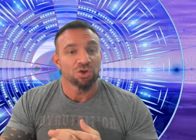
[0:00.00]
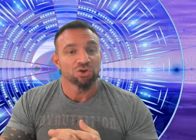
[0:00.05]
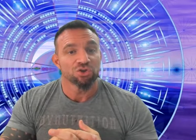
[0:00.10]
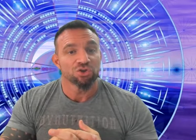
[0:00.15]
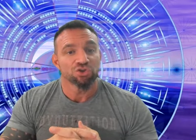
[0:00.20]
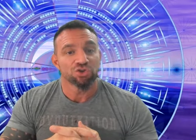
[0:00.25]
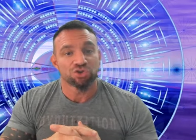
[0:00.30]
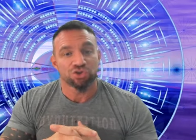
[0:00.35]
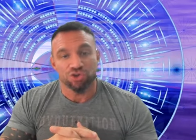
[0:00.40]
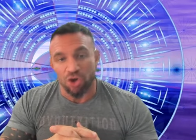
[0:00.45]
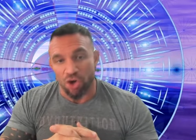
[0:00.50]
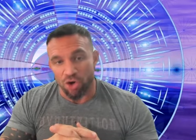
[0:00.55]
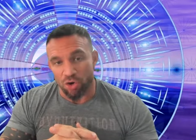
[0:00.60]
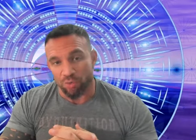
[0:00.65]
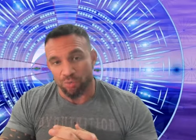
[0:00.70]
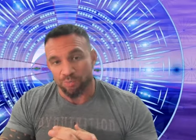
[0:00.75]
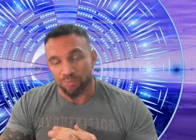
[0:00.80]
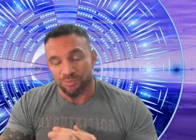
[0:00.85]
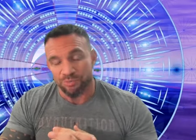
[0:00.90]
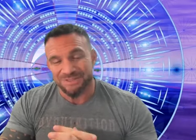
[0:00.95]

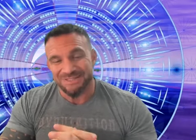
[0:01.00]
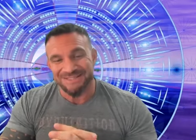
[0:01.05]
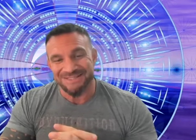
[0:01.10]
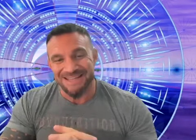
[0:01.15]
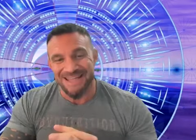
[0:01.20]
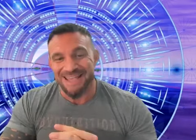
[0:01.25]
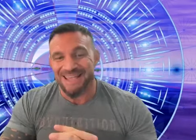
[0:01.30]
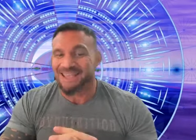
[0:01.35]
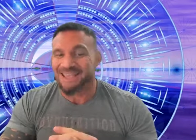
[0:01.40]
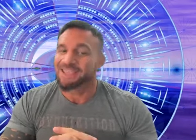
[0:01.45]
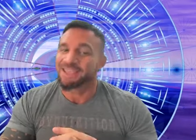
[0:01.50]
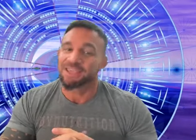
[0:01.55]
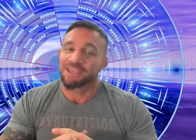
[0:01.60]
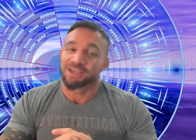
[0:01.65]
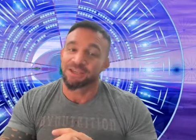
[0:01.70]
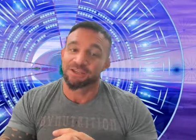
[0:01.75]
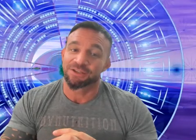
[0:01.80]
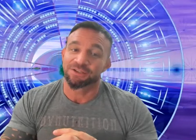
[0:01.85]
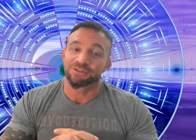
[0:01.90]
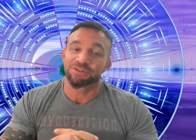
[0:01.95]
So today
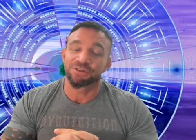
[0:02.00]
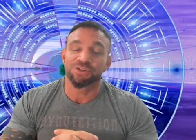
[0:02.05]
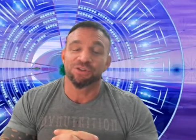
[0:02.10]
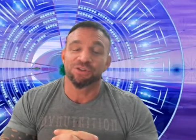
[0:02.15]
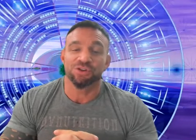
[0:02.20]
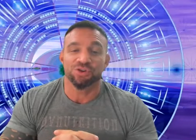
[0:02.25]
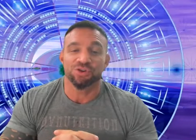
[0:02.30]
is the